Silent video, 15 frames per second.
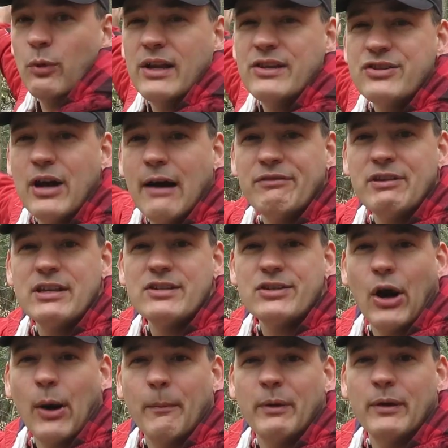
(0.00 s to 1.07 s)
runs off the
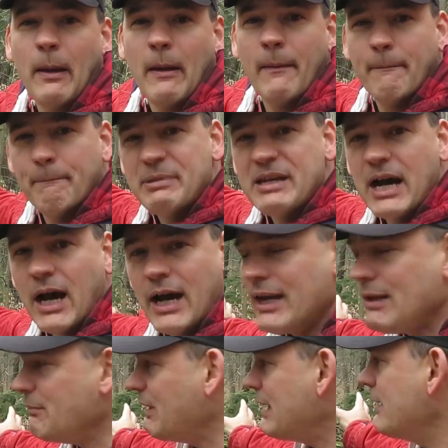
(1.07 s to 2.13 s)
escarpment
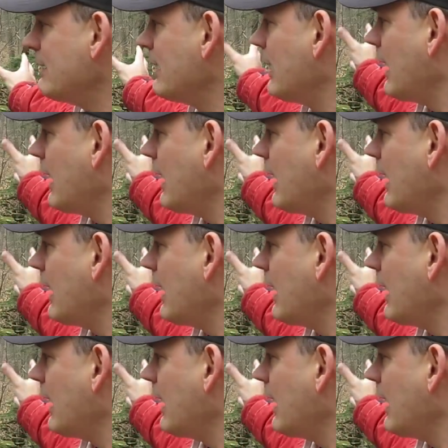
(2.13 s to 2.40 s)
behind me,